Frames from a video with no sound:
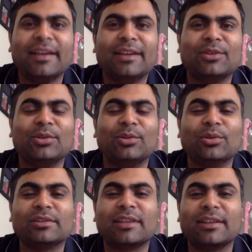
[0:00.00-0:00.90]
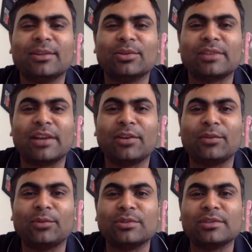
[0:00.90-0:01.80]
So those kind
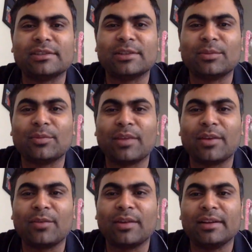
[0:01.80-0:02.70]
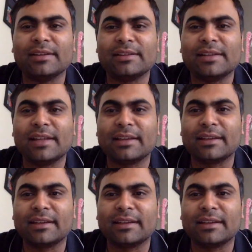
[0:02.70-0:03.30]
of two systems where one is like